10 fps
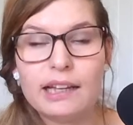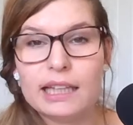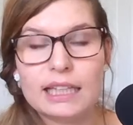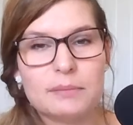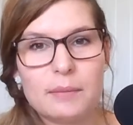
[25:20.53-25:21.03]

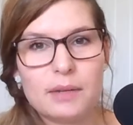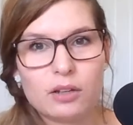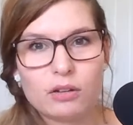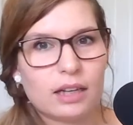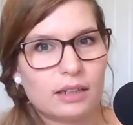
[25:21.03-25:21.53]
there's maybe an
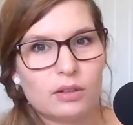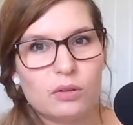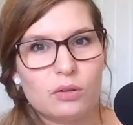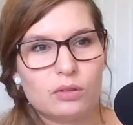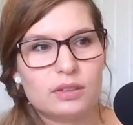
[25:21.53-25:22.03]
online
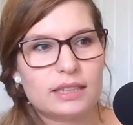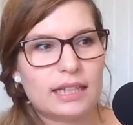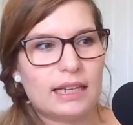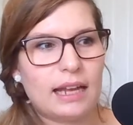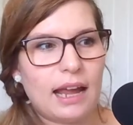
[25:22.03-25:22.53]
course
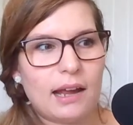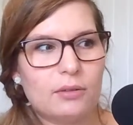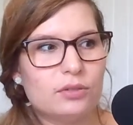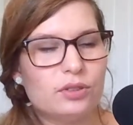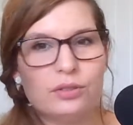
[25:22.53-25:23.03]
in how
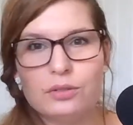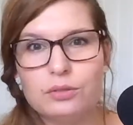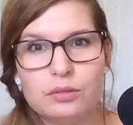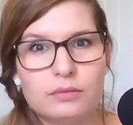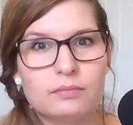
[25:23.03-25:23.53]

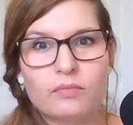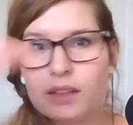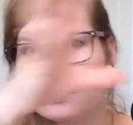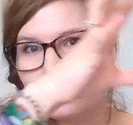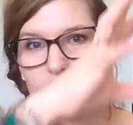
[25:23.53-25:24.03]
to
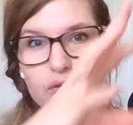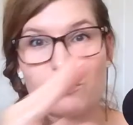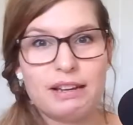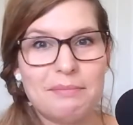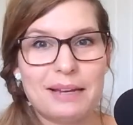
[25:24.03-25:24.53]

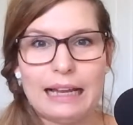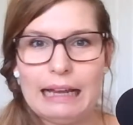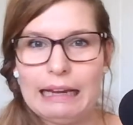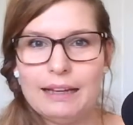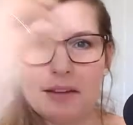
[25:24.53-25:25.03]

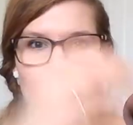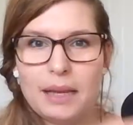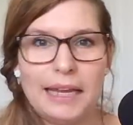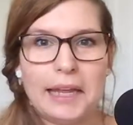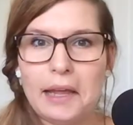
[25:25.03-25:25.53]
streamline the
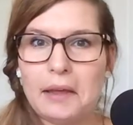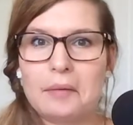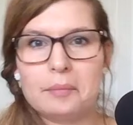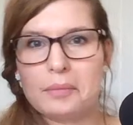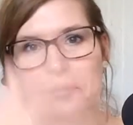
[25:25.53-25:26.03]

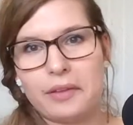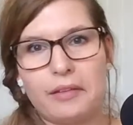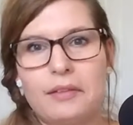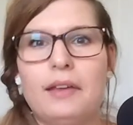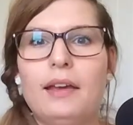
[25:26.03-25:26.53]
baking
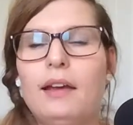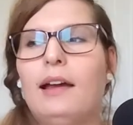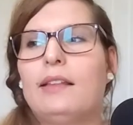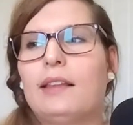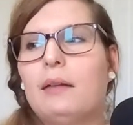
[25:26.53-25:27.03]
process.
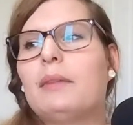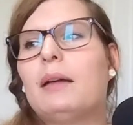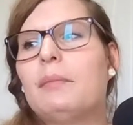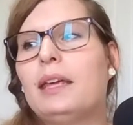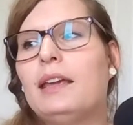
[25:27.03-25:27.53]
And that
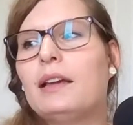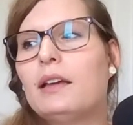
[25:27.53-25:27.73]
might be